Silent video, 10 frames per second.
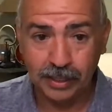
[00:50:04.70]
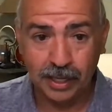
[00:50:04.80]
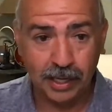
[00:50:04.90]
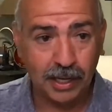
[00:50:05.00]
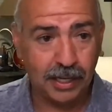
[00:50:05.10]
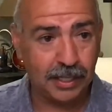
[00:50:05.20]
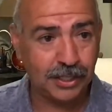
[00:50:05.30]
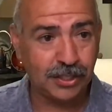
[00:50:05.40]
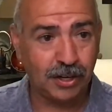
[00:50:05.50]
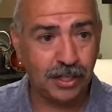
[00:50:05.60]
and I got to get
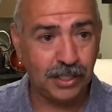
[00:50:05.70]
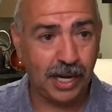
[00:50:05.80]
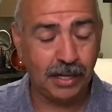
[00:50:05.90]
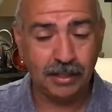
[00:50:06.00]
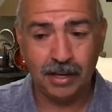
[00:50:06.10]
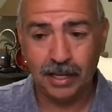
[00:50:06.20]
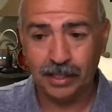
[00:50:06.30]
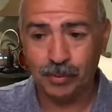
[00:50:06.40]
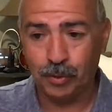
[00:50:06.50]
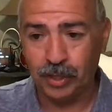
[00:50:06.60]
started 8 o'clock
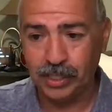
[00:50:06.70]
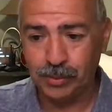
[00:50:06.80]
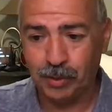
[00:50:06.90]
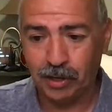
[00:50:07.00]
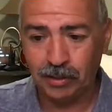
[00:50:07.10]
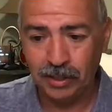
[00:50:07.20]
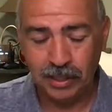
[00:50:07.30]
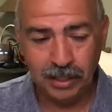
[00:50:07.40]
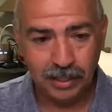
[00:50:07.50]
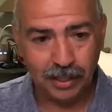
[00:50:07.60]
in the morning tomorrow.
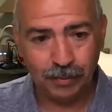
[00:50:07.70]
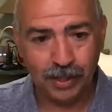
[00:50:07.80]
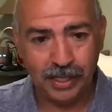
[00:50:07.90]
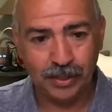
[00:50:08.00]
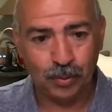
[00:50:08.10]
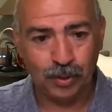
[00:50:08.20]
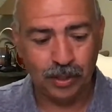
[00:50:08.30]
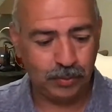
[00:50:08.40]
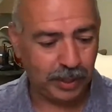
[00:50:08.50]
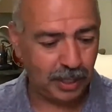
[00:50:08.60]
Get ready to
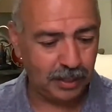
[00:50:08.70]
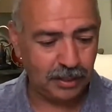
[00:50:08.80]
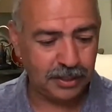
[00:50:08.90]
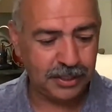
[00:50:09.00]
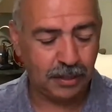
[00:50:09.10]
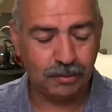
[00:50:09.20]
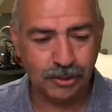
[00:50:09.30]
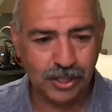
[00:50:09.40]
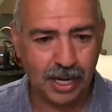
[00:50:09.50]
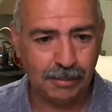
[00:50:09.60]
work. We got several
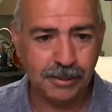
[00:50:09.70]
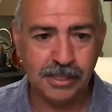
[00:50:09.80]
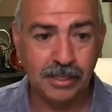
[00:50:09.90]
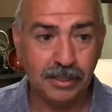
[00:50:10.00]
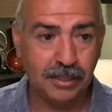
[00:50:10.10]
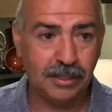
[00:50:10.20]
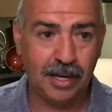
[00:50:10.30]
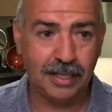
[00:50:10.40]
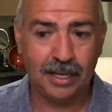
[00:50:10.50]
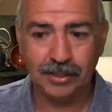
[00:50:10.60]
jobs to
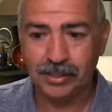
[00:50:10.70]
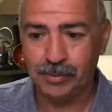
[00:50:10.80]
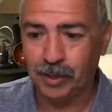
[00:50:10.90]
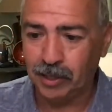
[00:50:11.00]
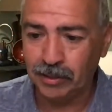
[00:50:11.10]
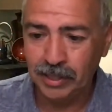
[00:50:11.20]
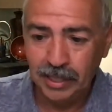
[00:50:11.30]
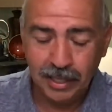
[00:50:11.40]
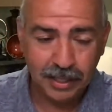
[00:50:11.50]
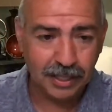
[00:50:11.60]
knock out tomorrow.
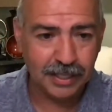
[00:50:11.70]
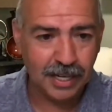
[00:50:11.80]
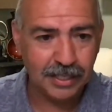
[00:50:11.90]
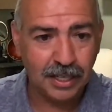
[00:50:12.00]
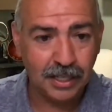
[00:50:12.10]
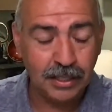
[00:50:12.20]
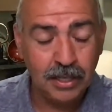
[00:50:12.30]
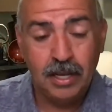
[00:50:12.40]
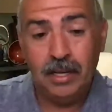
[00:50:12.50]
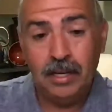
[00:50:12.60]
Get that done.
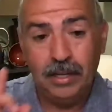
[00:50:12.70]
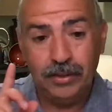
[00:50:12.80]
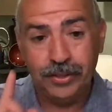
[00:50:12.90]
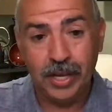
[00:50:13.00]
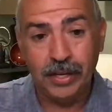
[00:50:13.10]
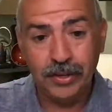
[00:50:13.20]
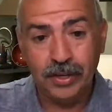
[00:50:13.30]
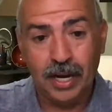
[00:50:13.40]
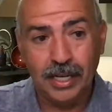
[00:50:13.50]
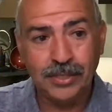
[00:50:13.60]
Thank you
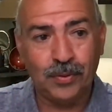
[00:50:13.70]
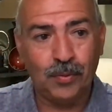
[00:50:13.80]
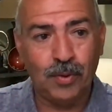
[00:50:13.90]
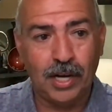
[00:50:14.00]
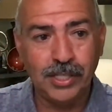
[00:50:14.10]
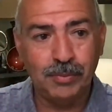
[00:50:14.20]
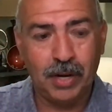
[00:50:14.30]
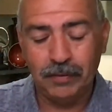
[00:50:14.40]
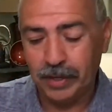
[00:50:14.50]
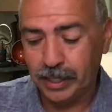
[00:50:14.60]
guys for watching
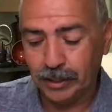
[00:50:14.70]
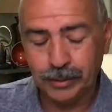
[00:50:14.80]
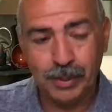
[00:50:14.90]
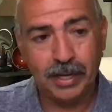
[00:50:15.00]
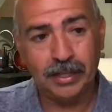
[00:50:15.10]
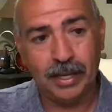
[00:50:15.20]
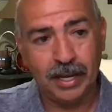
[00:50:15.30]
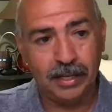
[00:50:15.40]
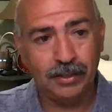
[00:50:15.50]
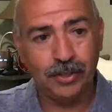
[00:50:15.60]
my videos, man.
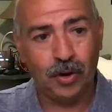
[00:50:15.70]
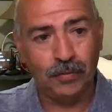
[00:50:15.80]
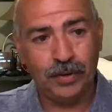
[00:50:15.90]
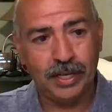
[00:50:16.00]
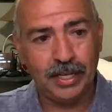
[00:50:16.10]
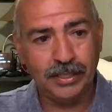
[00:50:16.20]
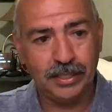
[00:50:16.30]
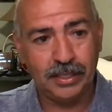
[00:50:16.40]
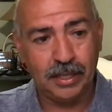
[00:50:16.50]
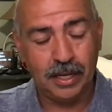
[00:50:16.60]
And don't forget
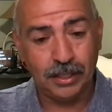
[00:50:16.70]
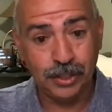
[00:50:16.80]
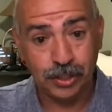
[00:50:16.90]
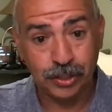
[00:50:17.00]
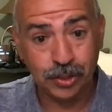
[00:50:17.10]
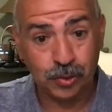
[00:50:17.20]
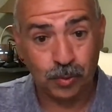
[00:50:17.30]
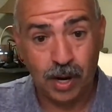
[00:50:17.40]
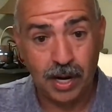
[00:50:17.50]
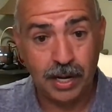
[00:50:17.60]
to
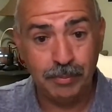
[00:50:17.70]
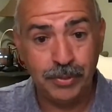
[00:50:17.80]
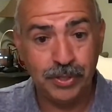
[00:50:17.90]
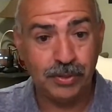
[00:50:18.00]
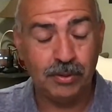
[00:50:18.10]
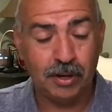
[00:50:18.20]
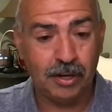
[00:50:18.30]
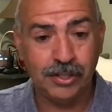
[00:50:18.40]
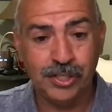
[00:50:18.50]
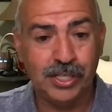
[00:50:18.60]
subscribe to
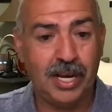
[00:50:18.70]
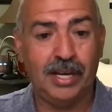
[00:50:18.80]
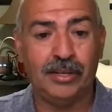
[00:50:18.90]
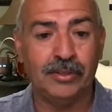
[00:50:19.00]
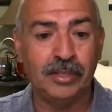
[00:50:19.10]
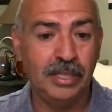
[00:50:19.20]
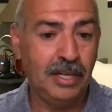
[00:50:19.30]
our channel.